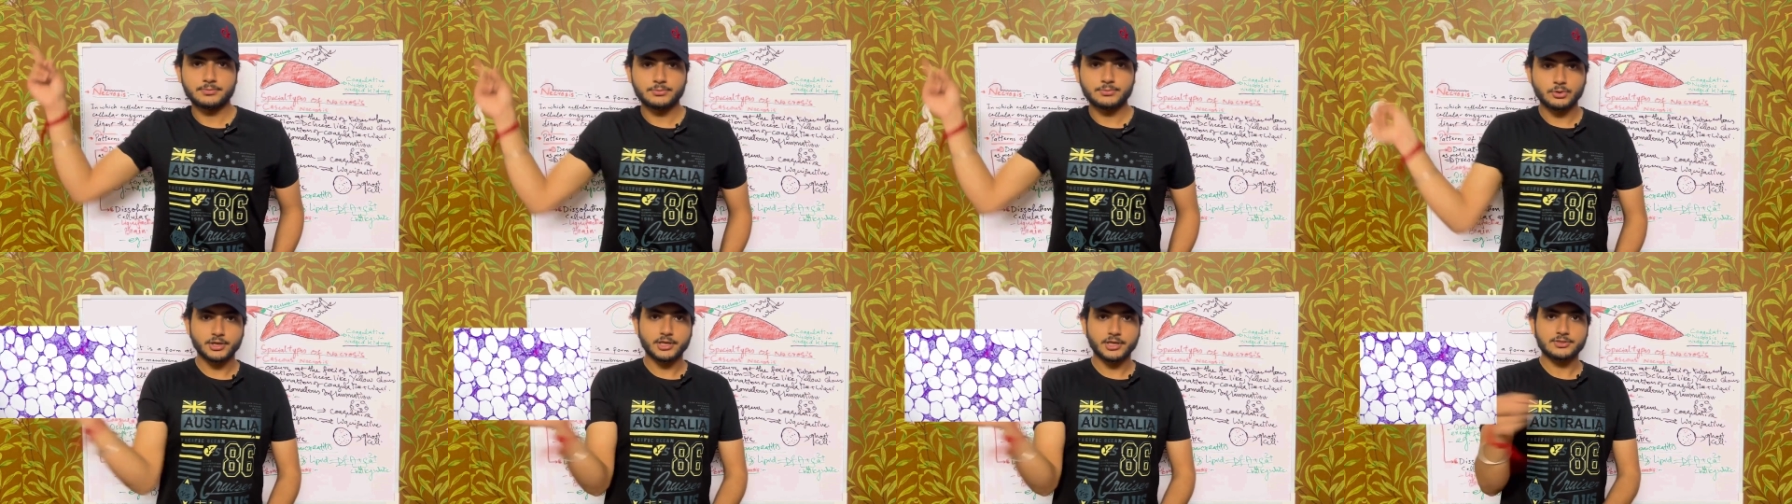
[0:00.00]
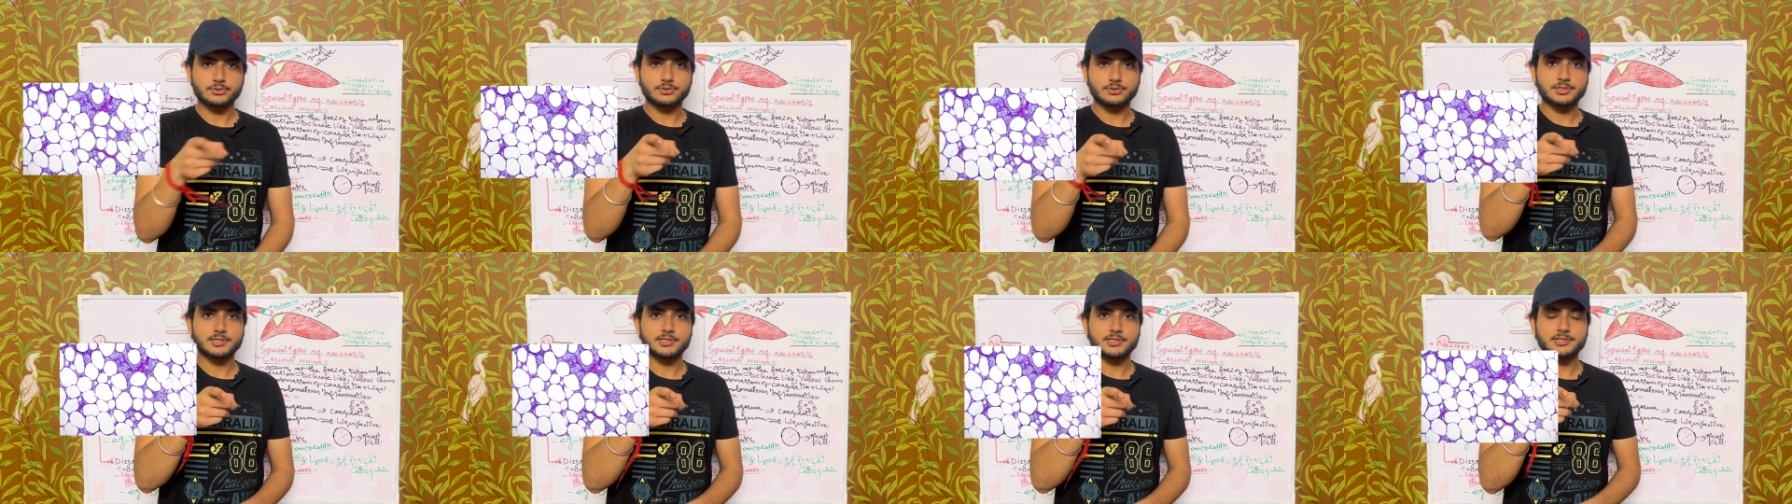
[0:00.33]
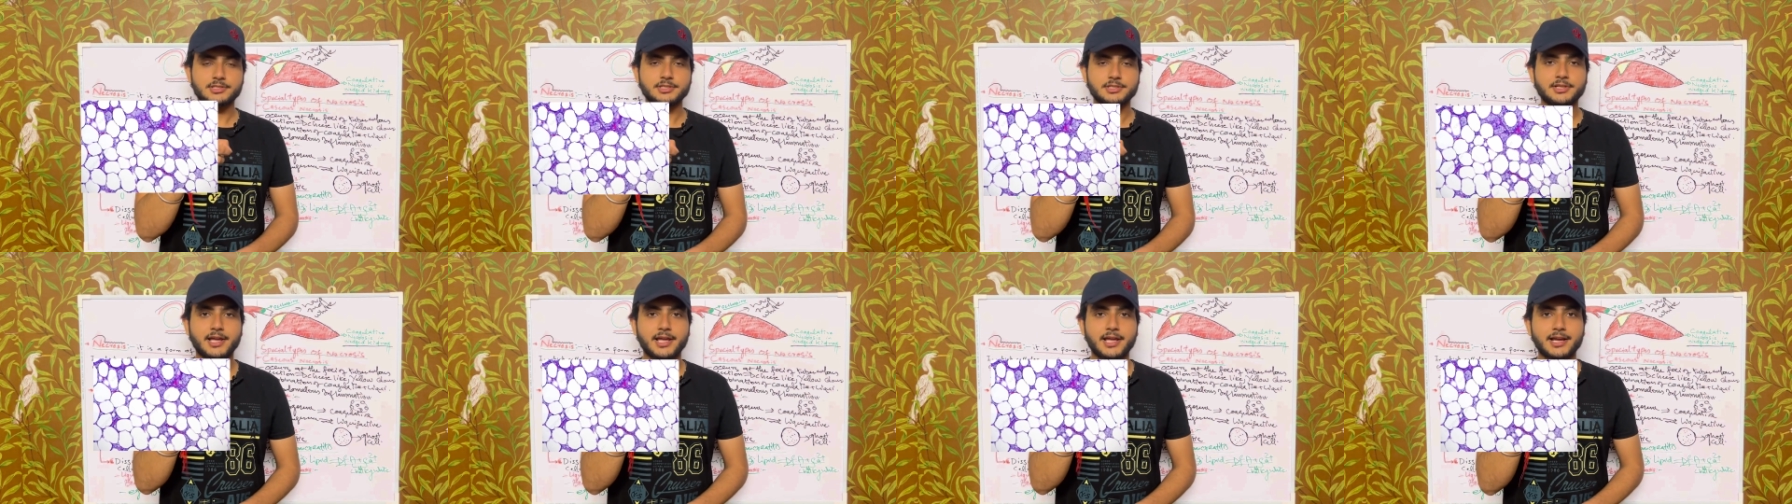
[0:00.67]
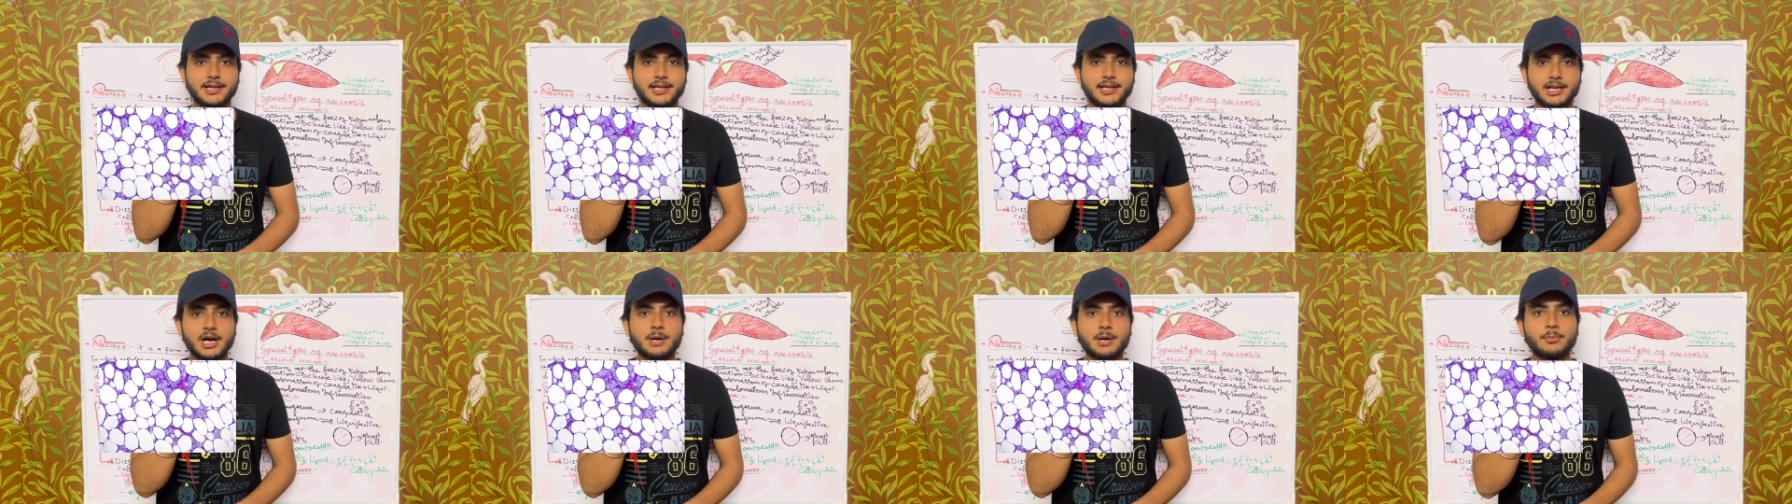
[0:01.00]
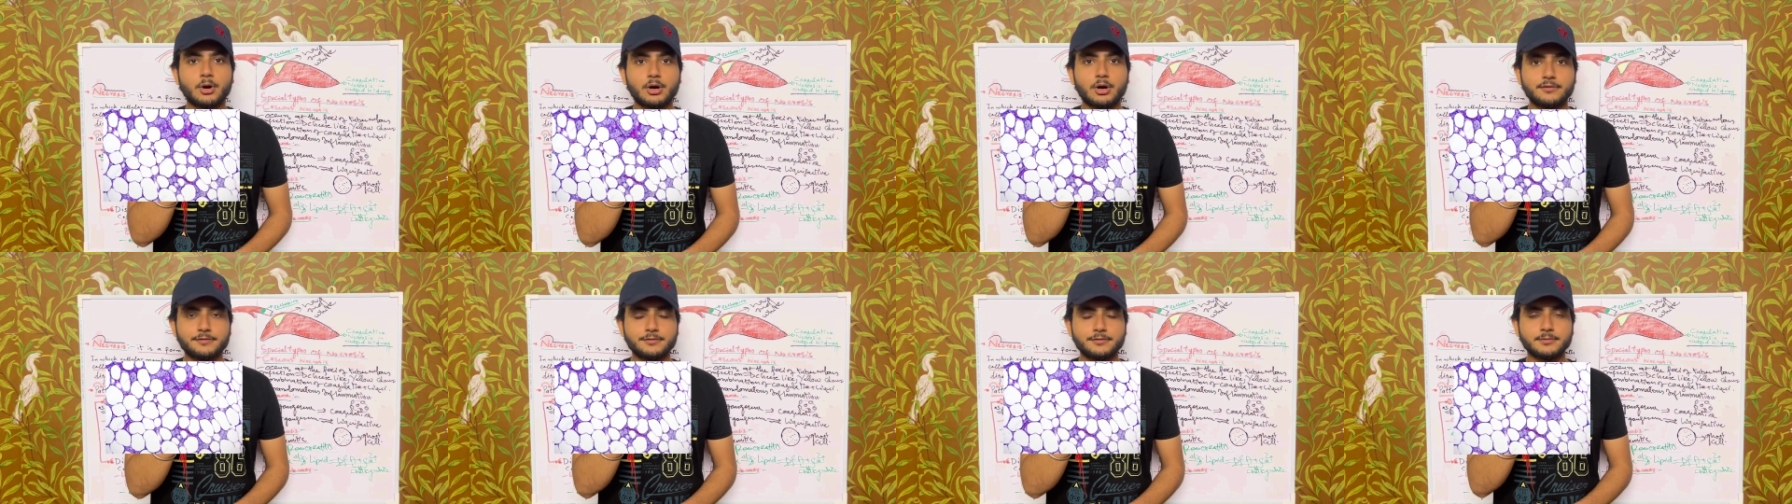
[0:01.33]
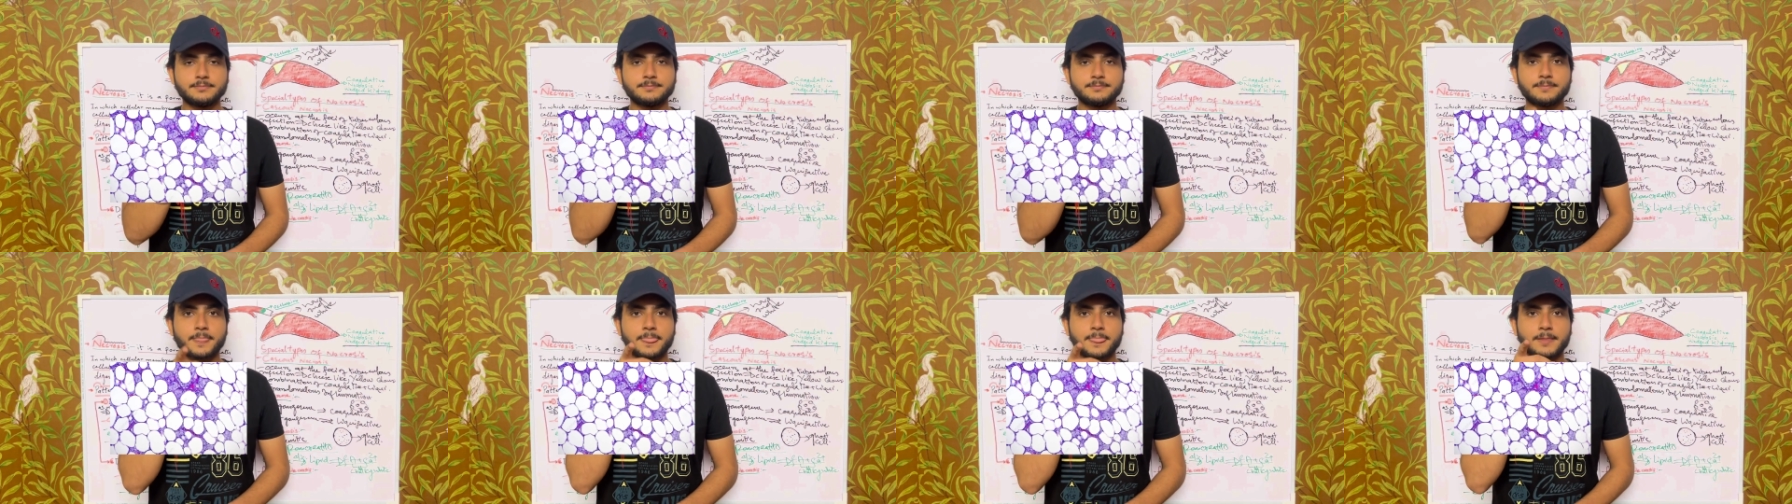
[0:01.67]
Okay, so this is the diagram of
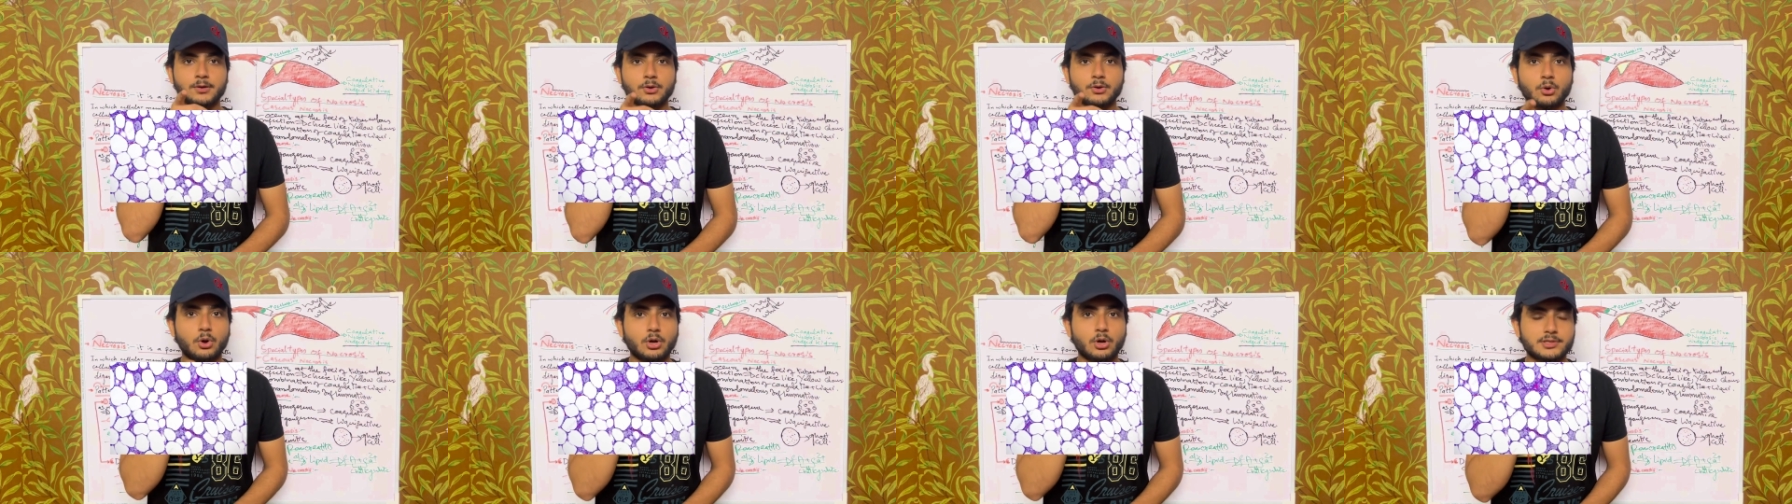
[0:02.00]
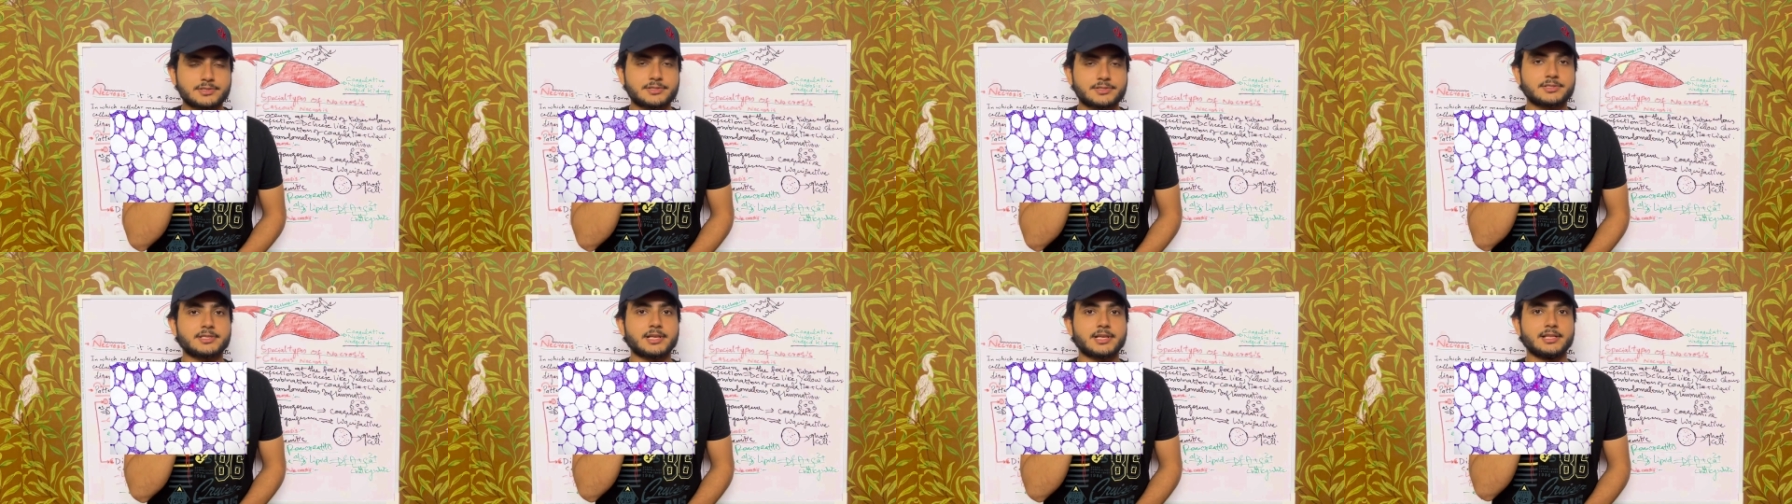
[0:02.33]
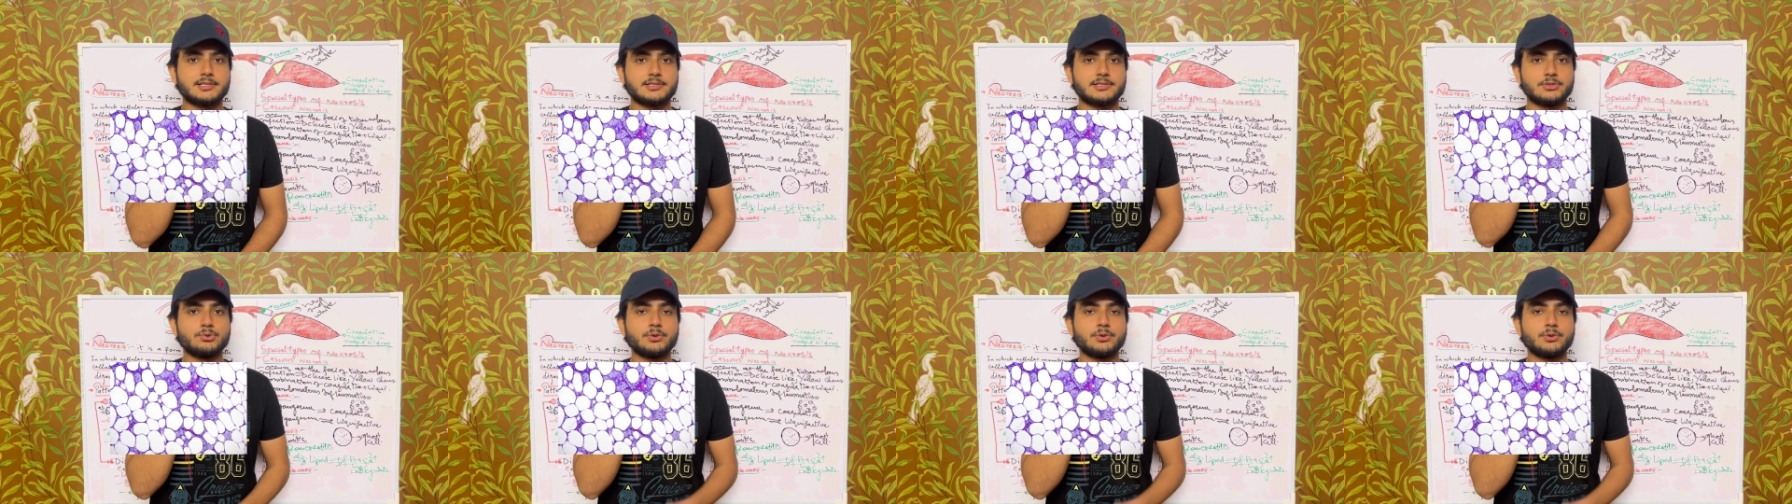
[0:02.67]
ghost cells.